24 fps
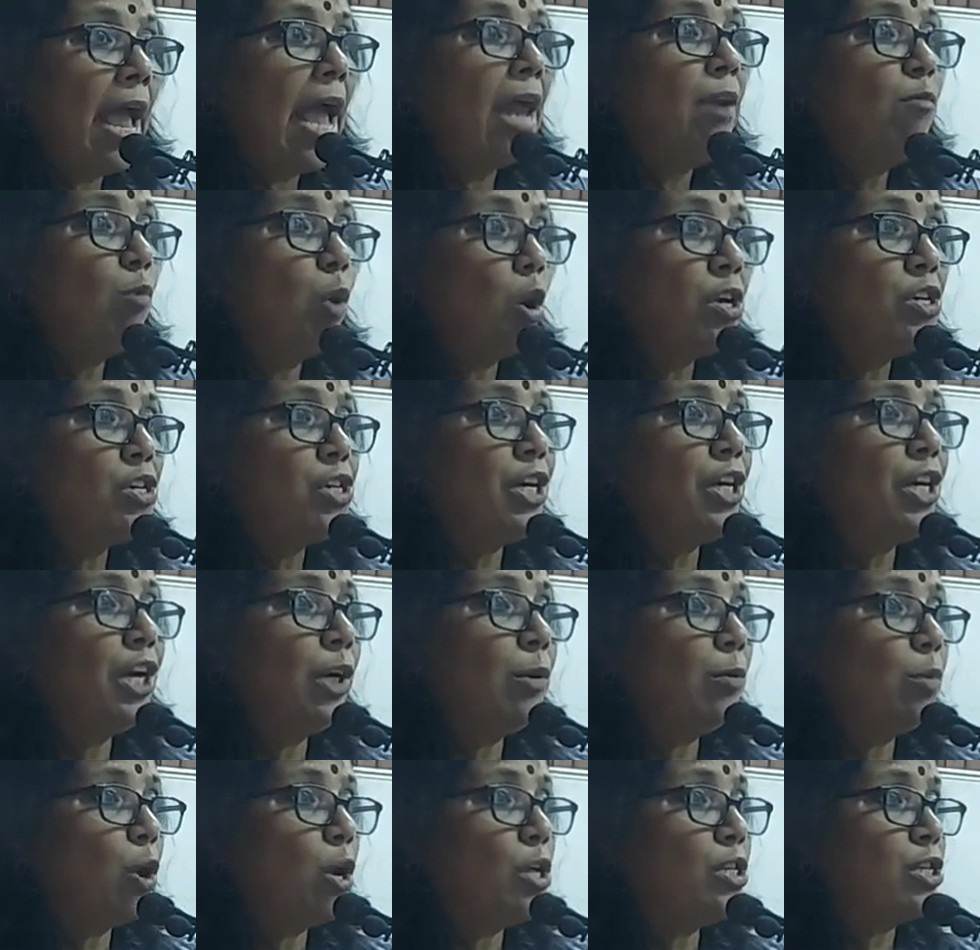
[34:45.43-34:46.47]
And what she
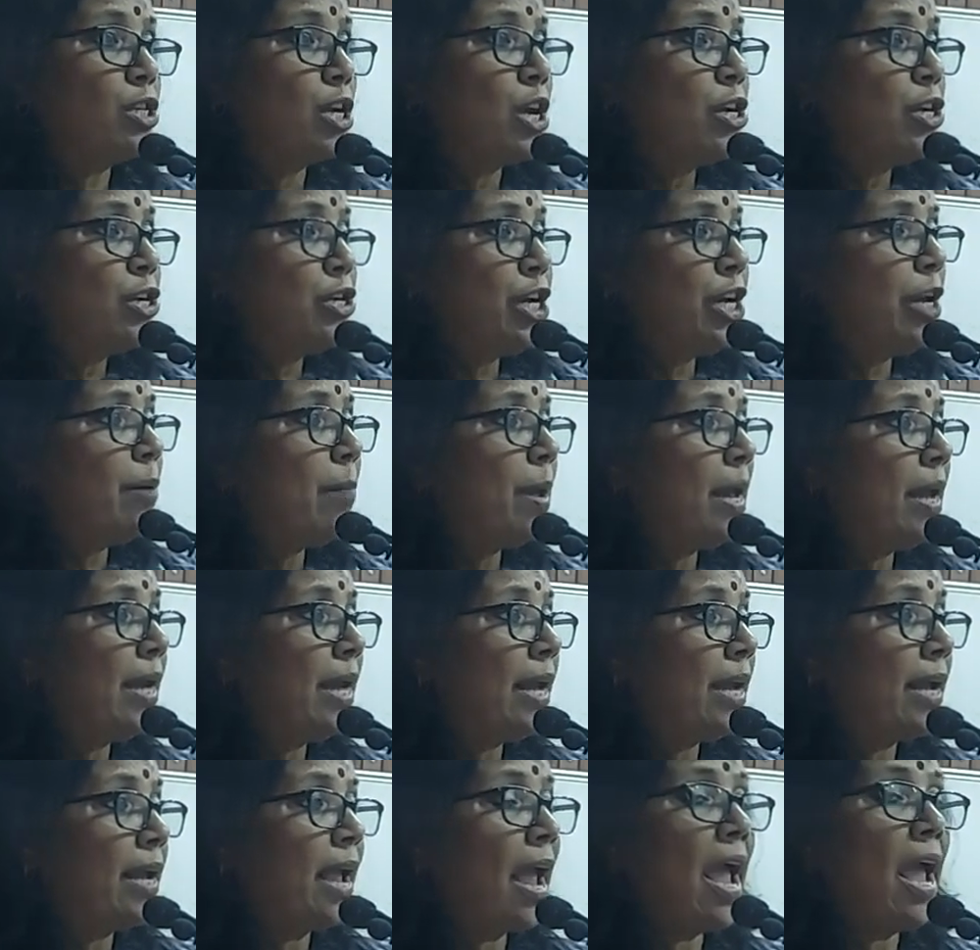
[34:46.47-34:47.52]
did was, she made
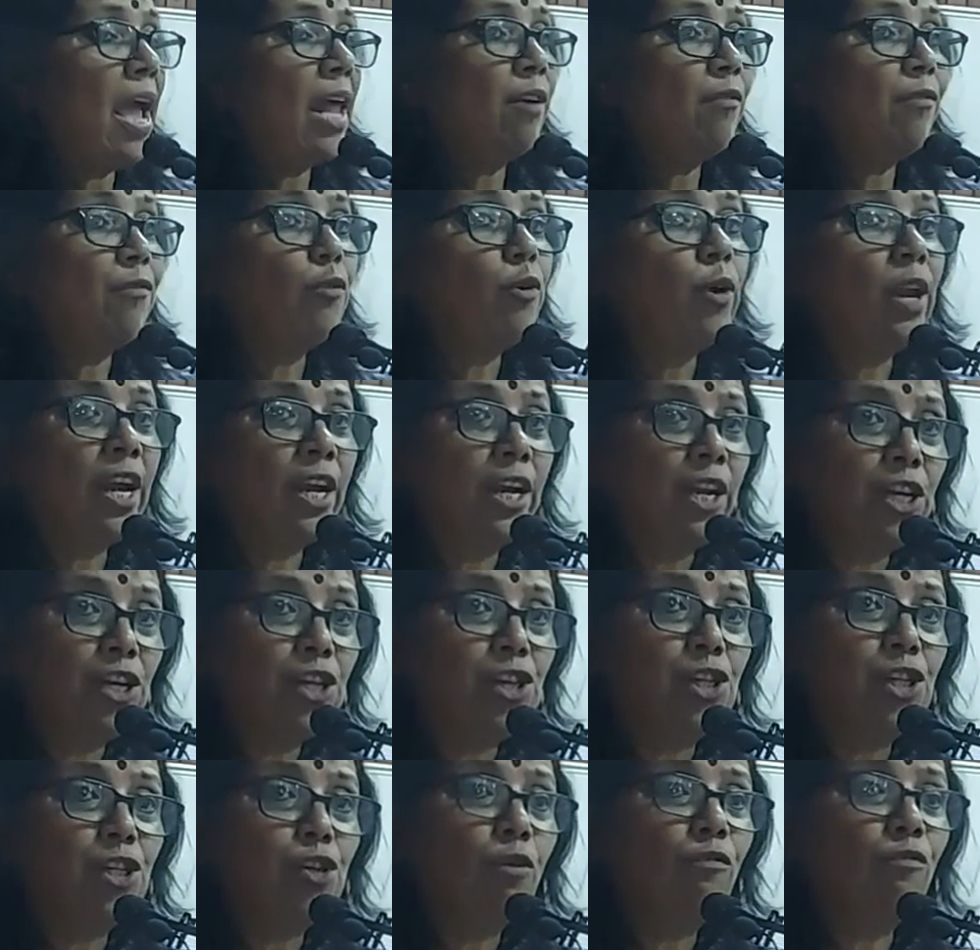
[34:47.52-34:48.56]
a careful
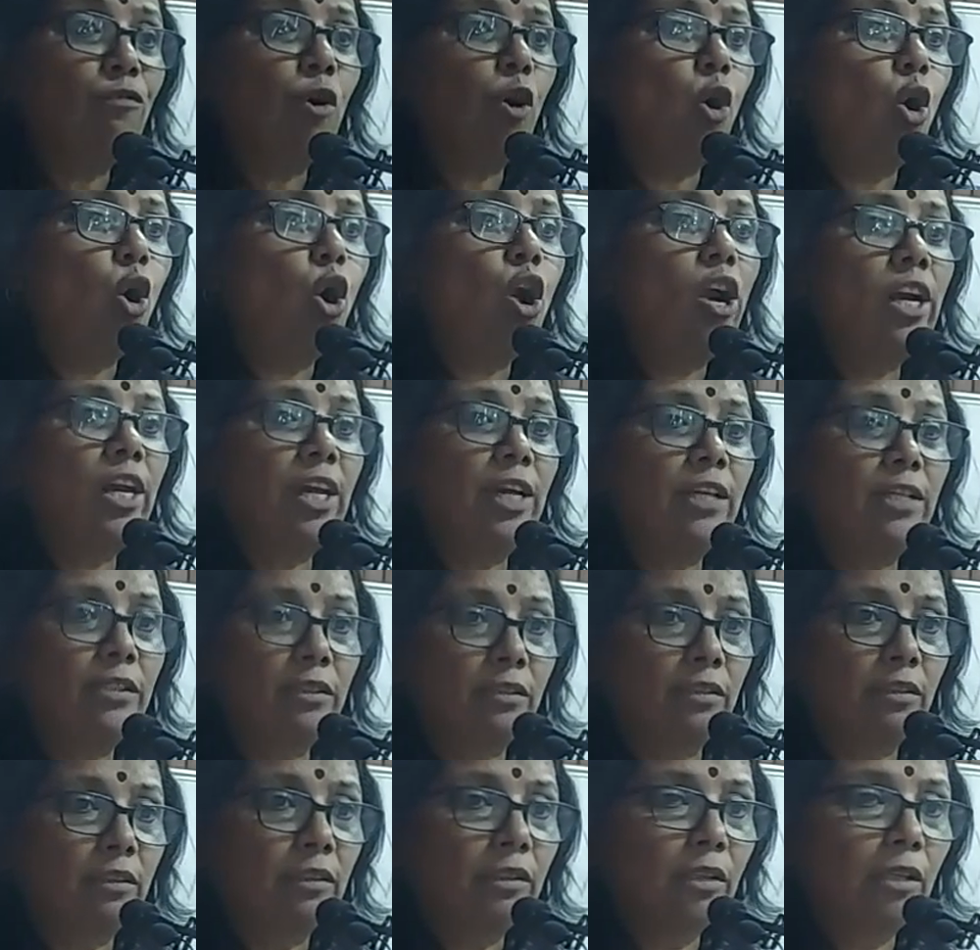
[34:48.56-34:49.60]
edition of all
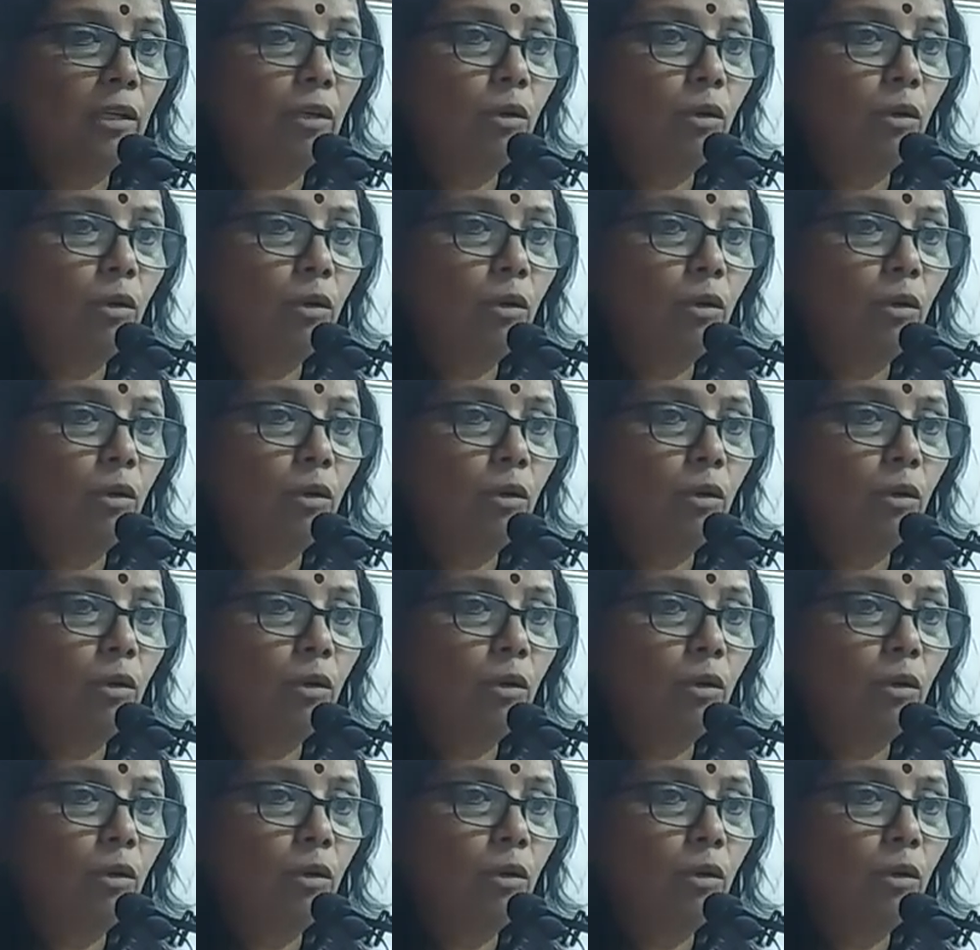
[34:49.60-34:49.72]
his